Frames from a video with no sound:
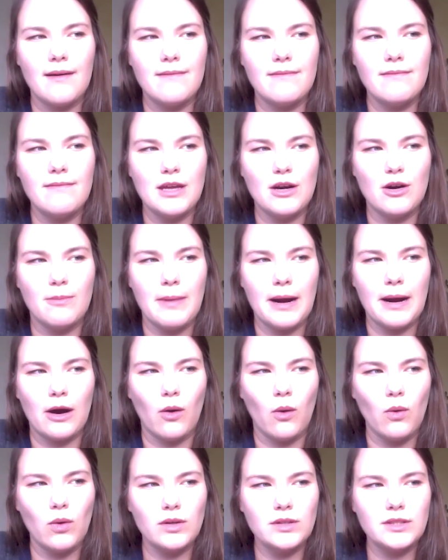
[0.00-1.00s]
Mayor
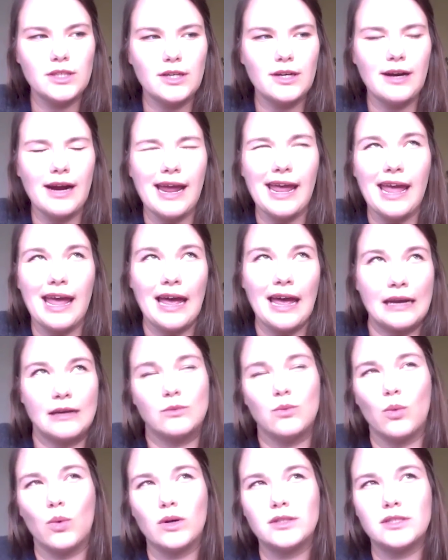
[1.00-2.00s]
Holder and
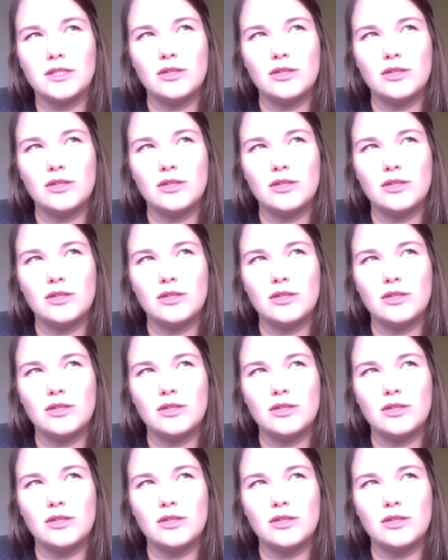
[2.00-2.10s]
Ward